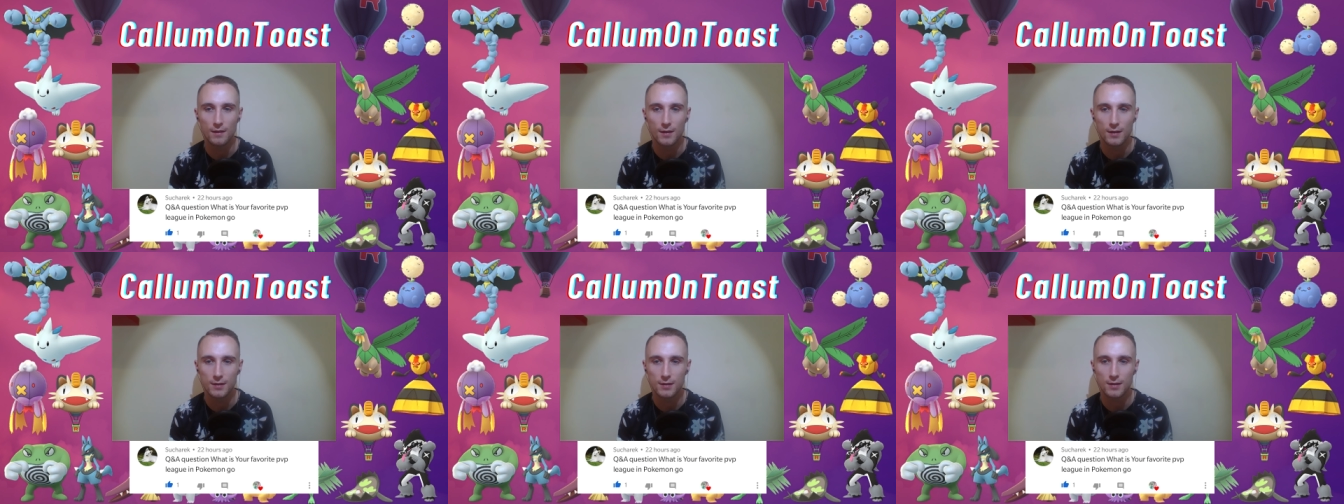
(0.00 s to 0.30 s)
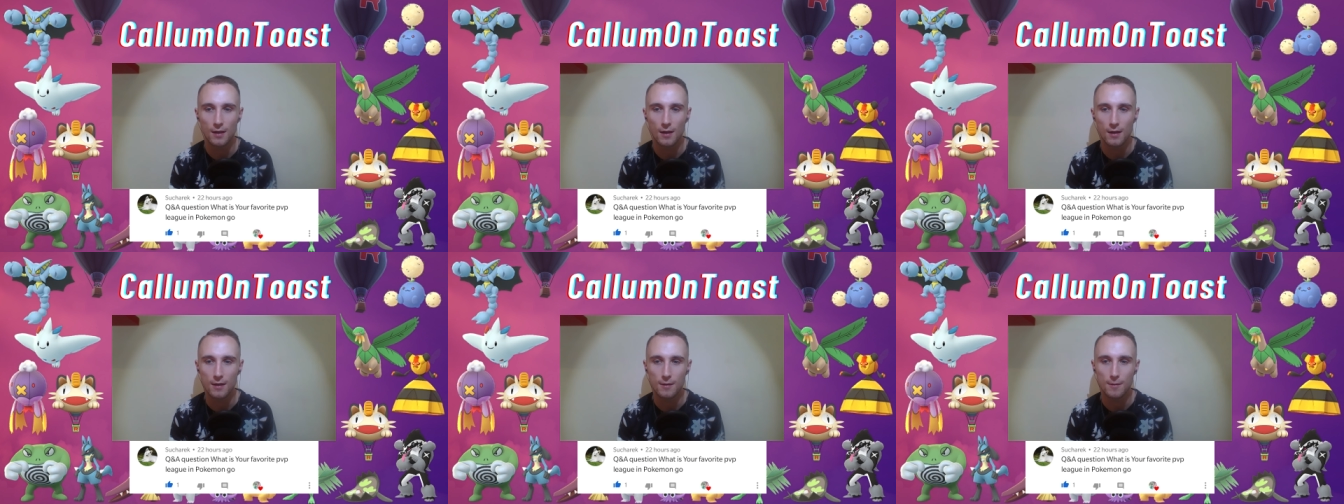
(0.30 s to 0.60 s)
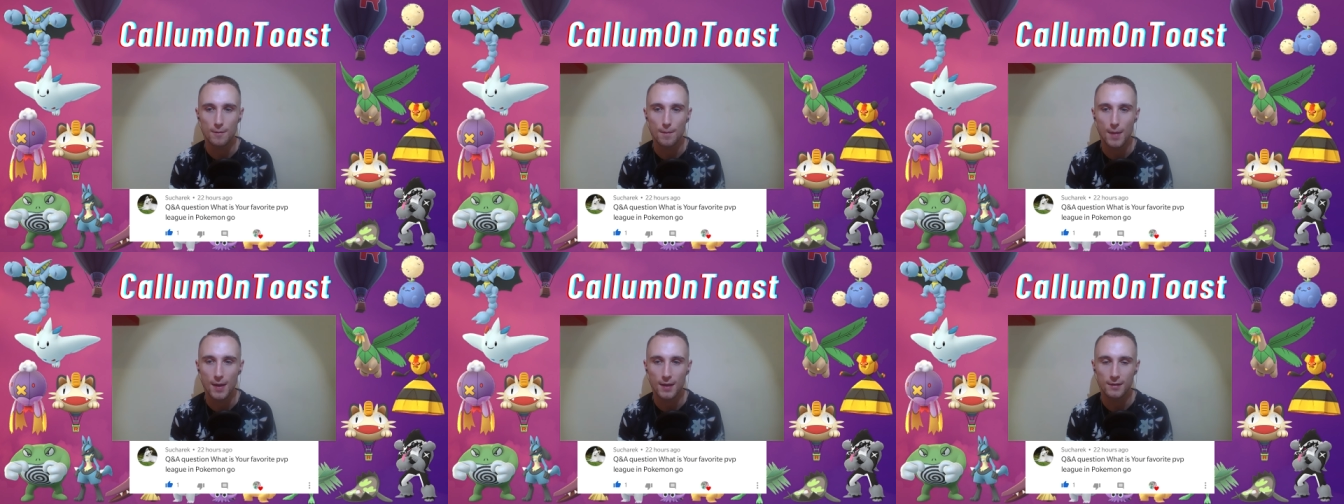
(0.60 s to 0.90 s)
a
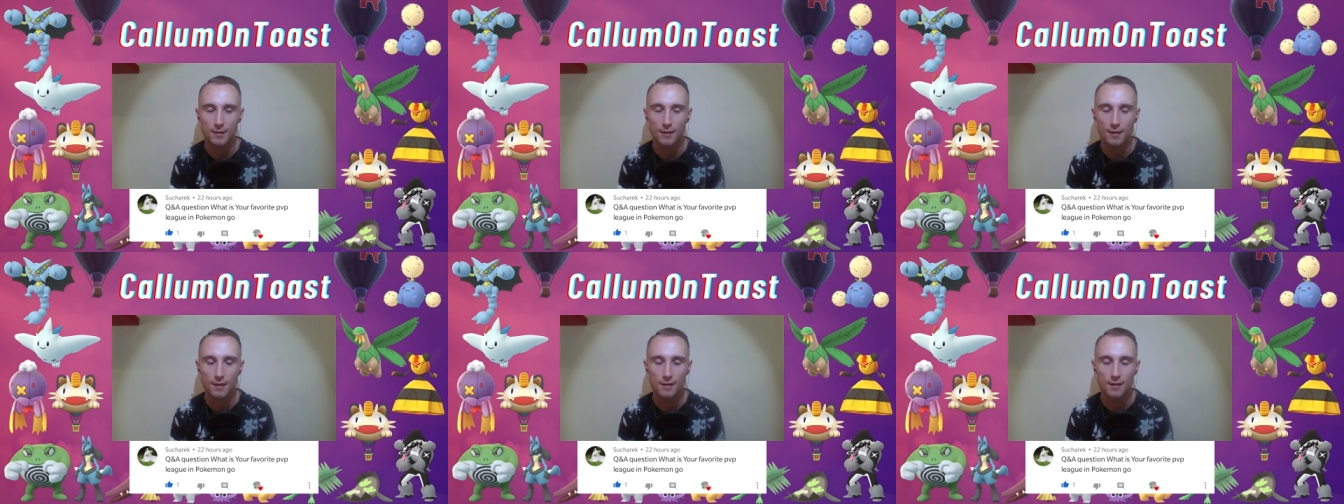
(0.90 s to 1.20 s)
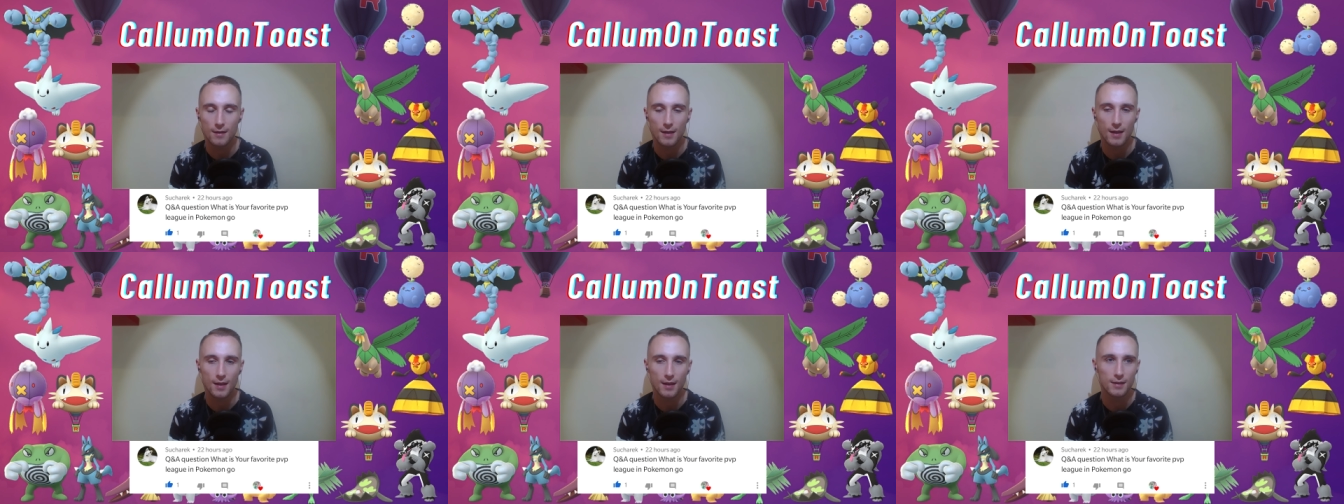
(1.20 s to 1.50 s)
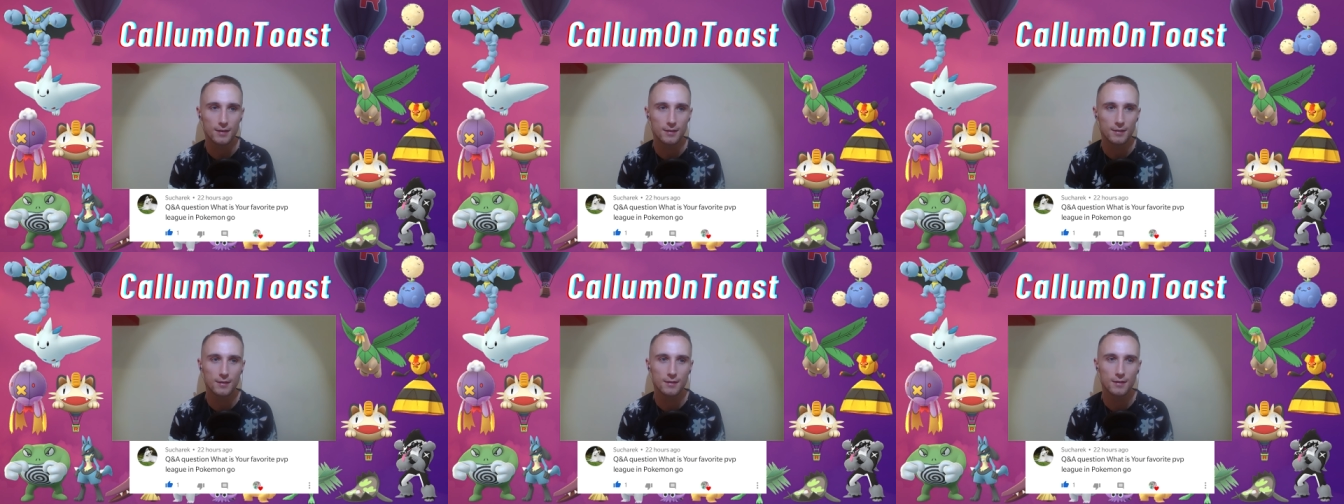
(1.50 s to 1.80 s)
certain meta
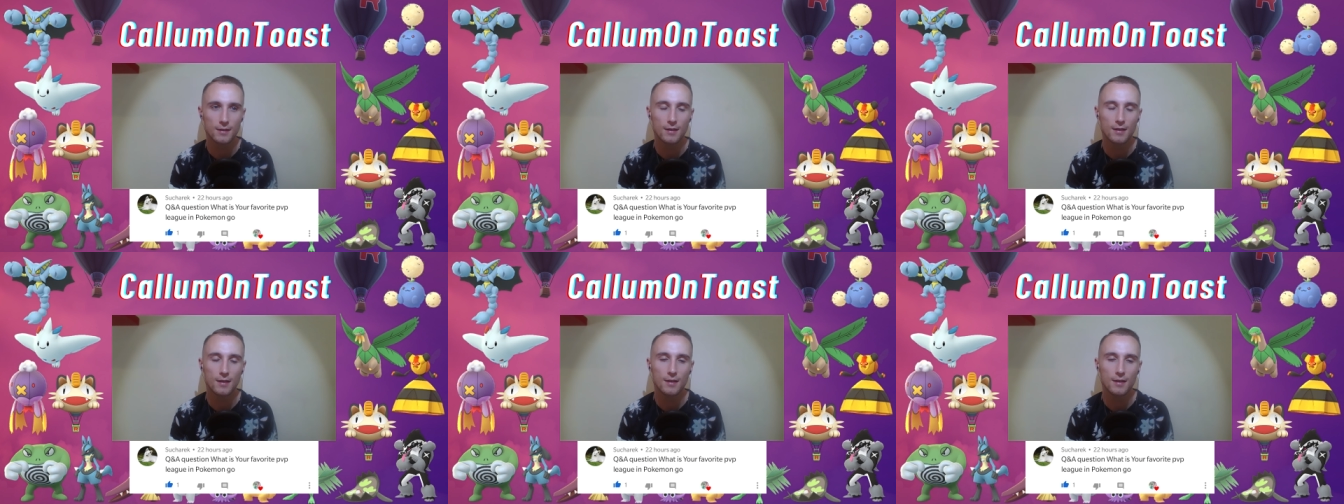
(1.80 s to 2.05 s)
and